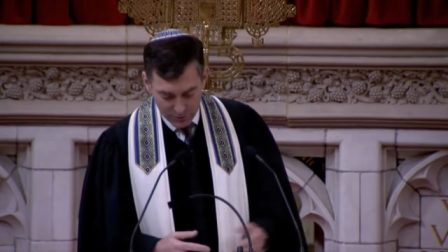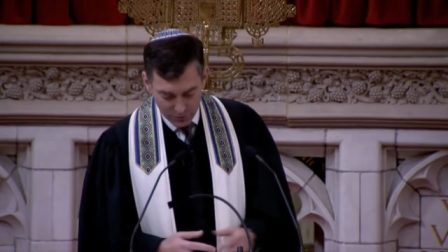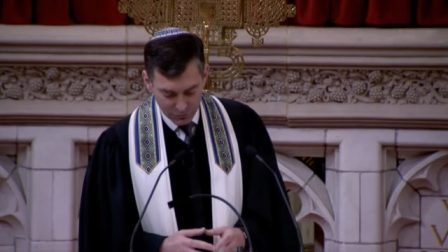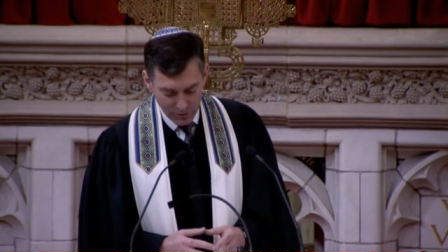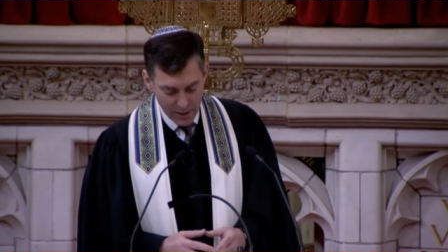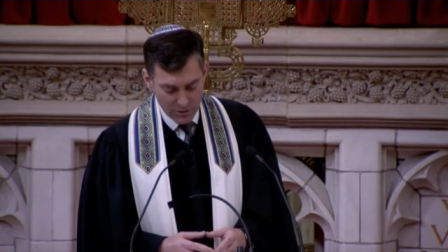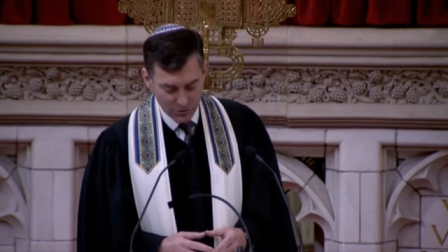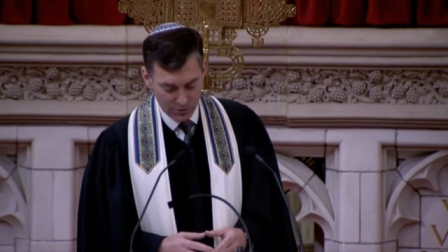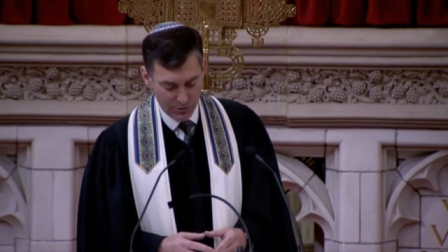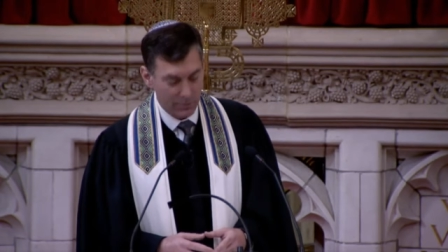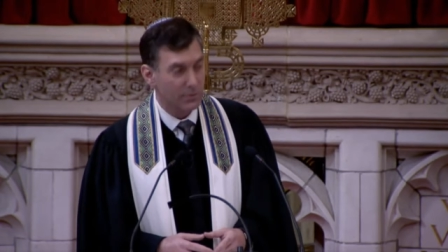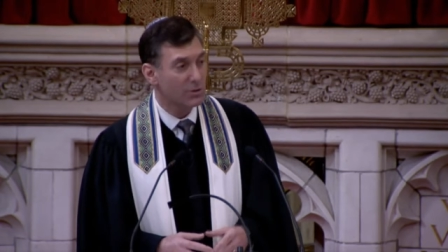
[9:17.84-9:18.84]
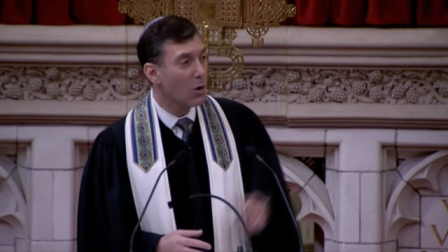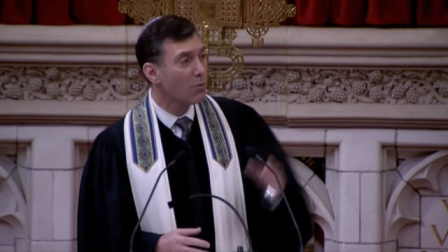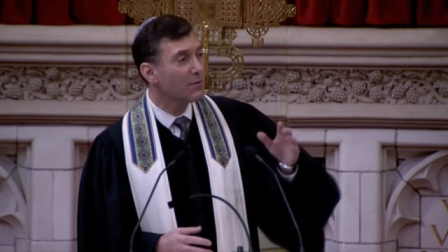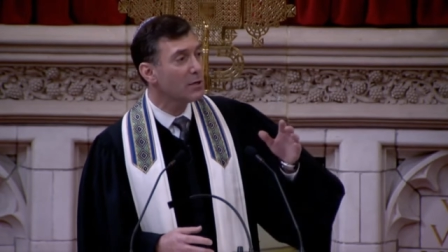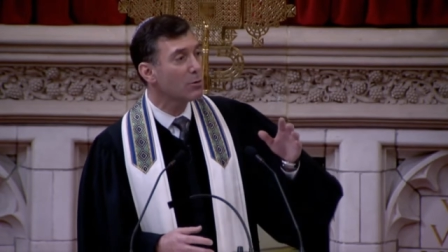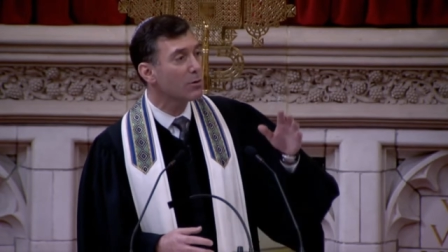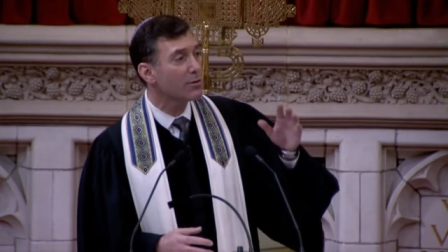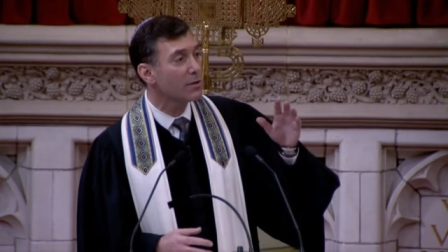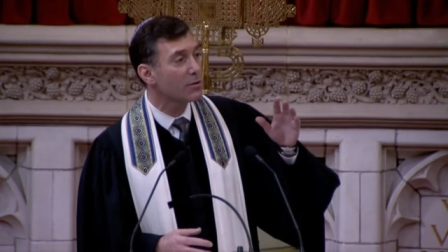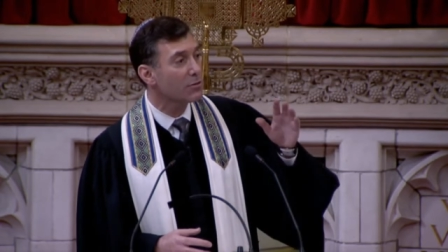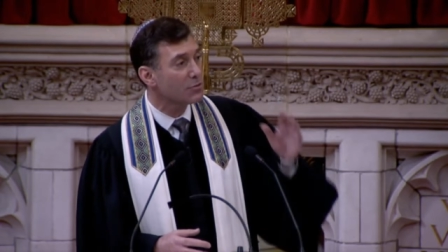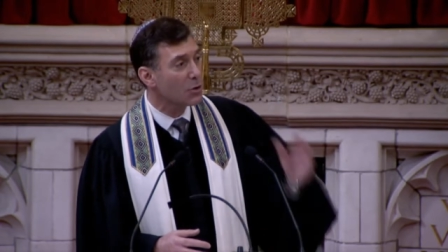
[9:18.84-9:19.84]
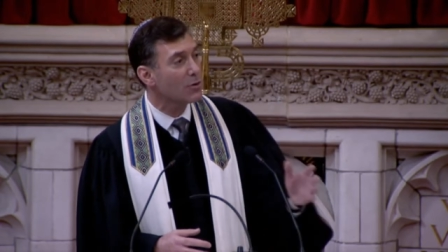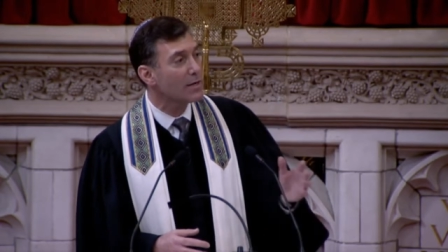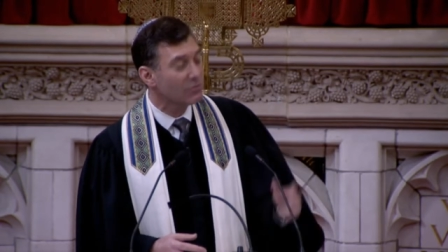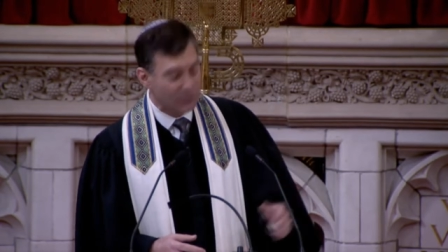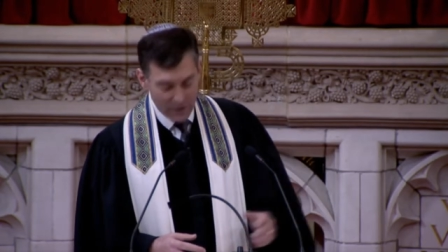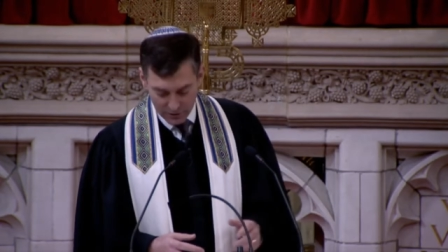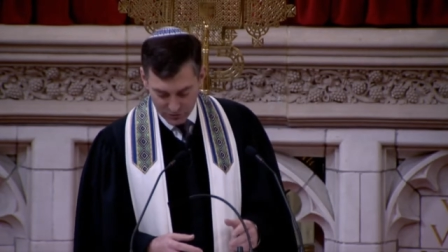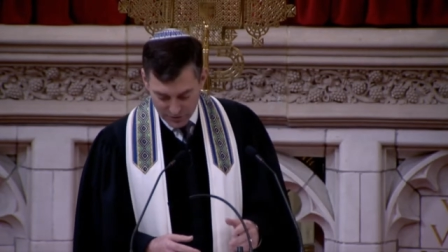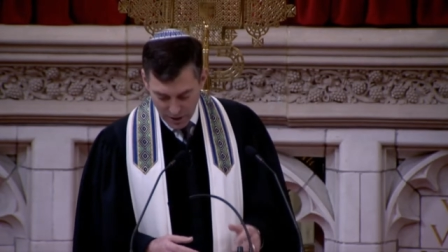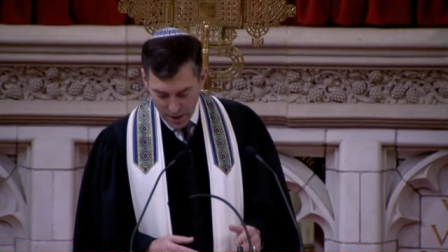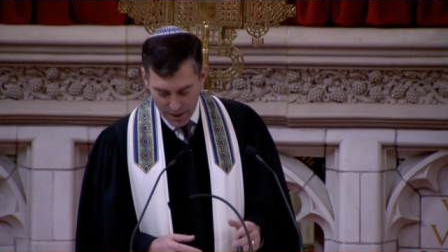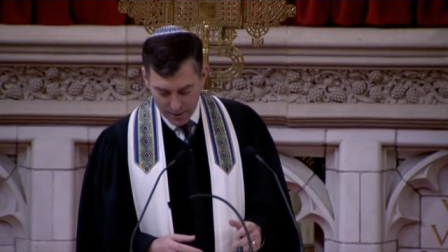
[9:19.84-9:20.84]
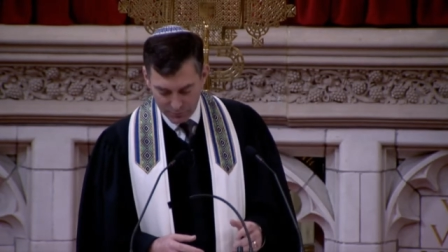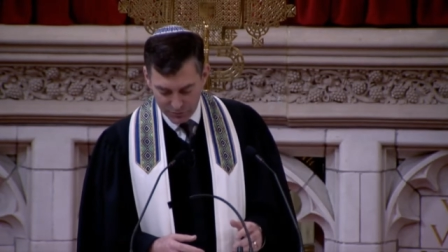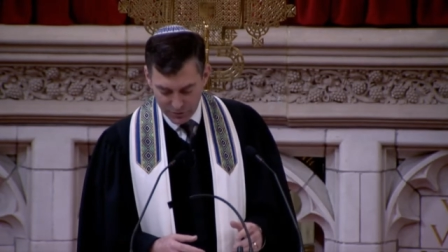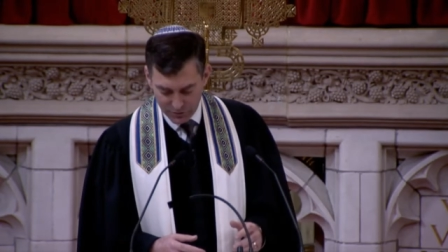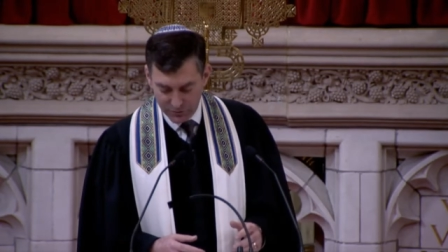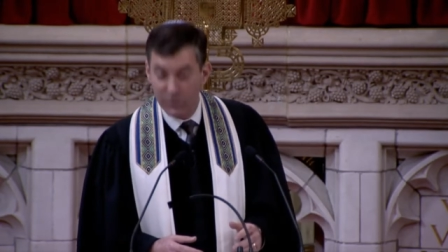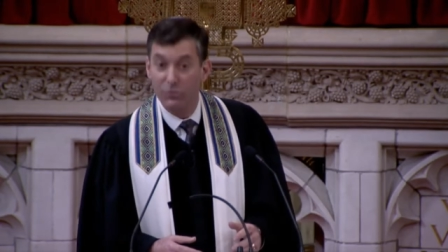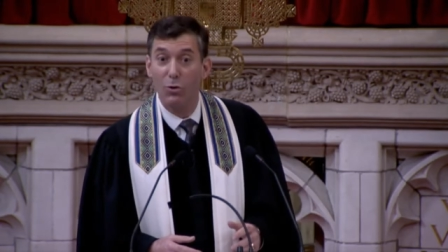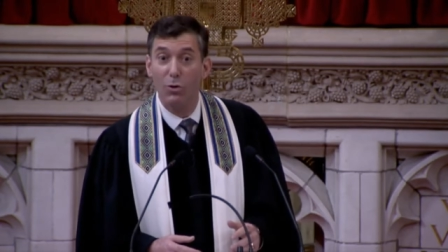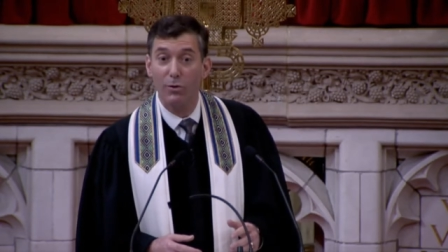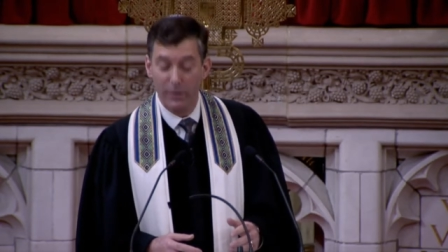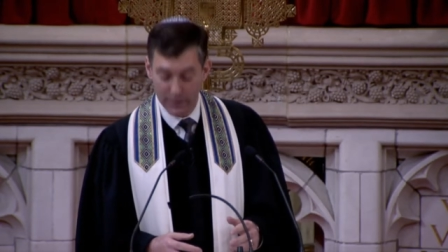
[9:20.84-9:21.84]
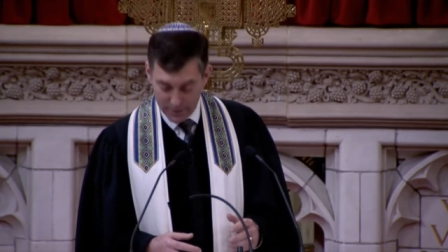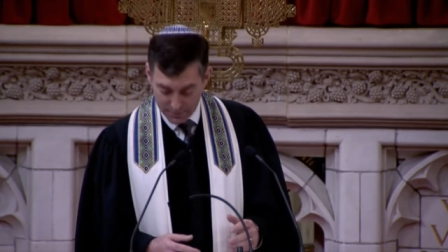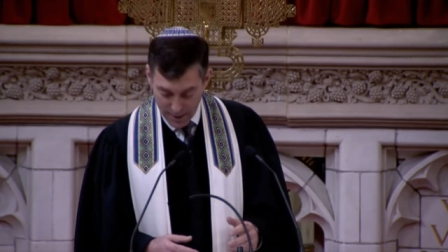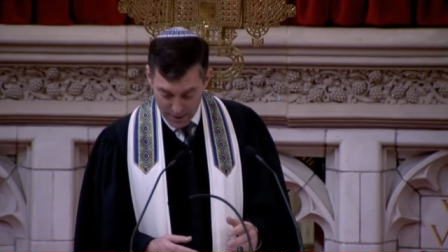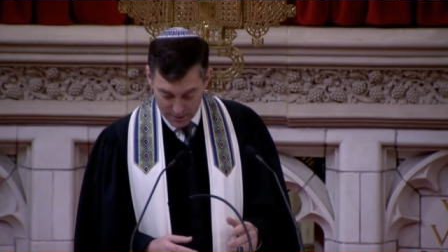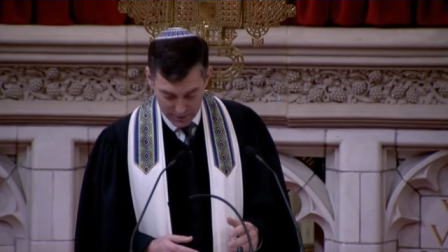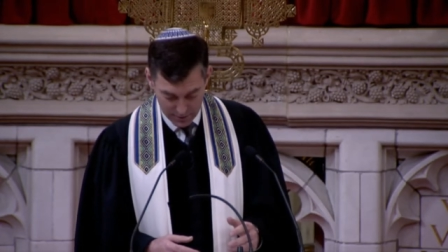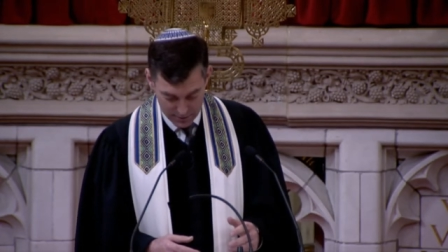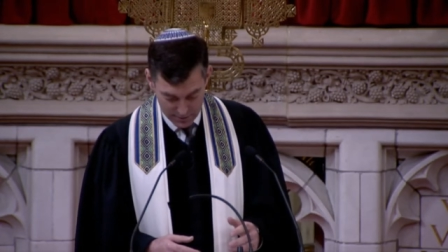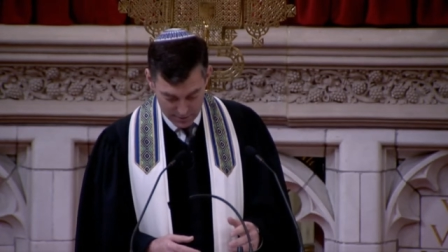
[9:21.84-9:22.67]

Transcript: the stranger, no fewer than 36 times does the Torah command it.